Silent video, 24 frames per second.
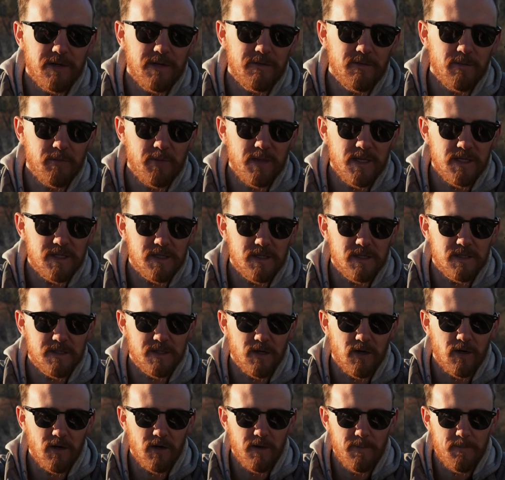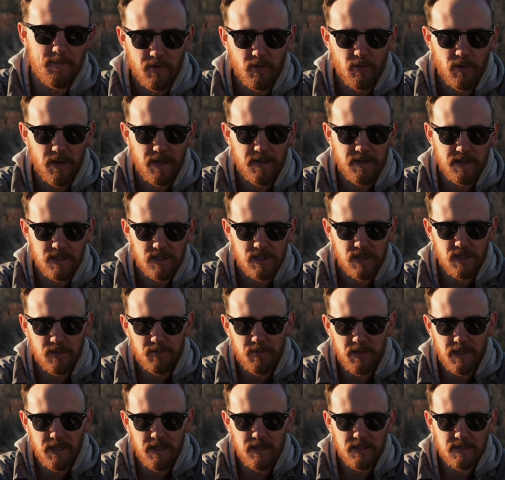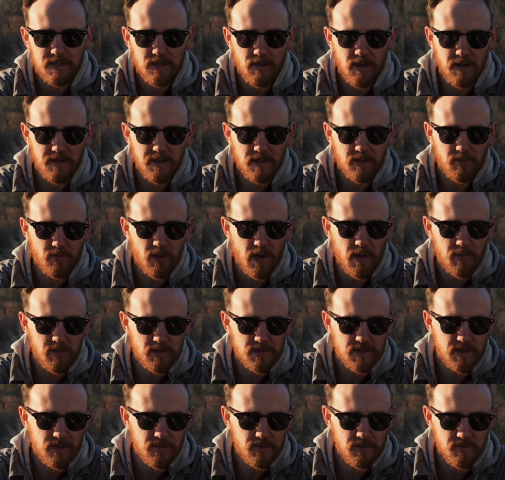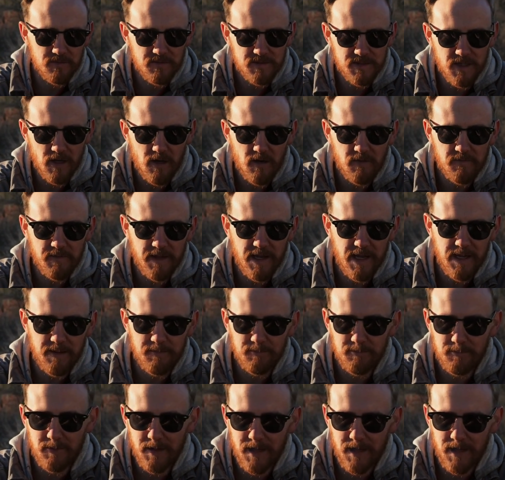the different pieces aren't the way they should be, so I think a proper tune will solve that.